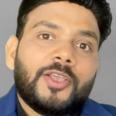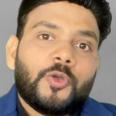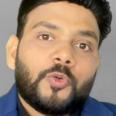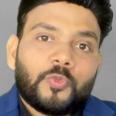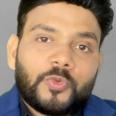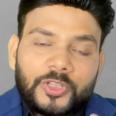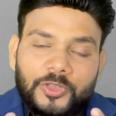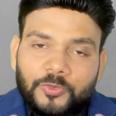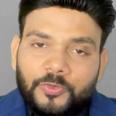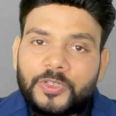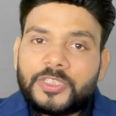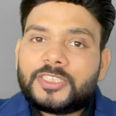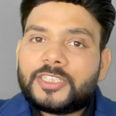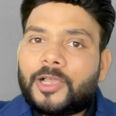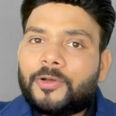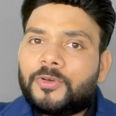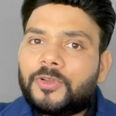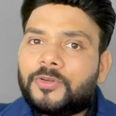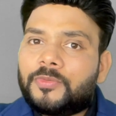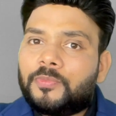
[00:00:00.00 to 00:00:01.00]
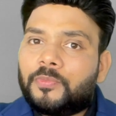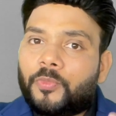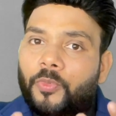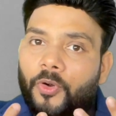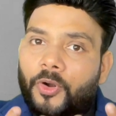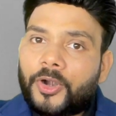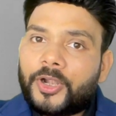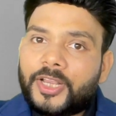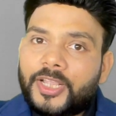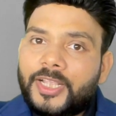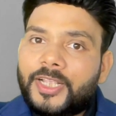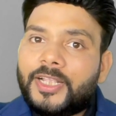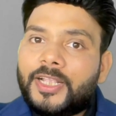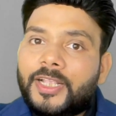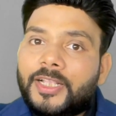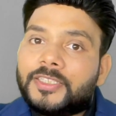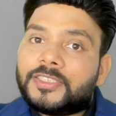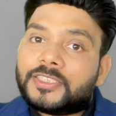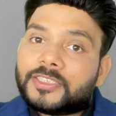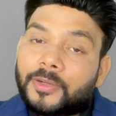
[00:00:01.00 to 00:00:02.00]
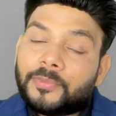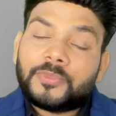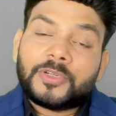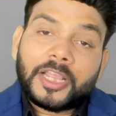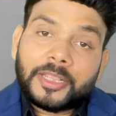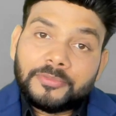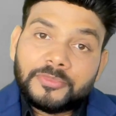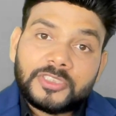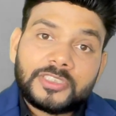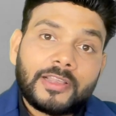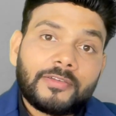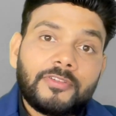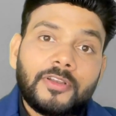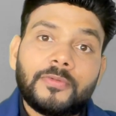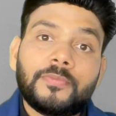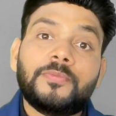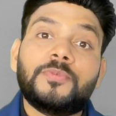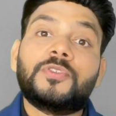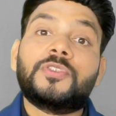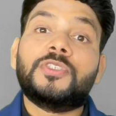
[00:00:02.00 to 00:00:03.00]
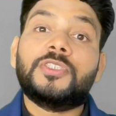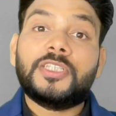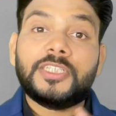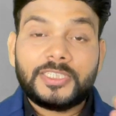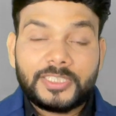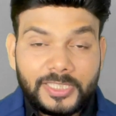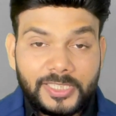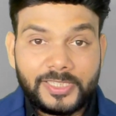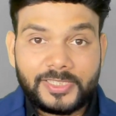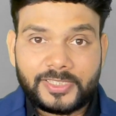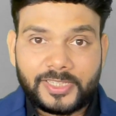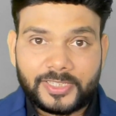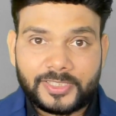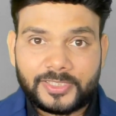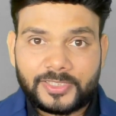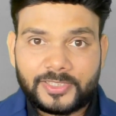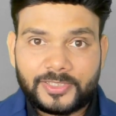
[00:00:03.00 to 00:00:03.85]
with which our body sometimes develops diseases.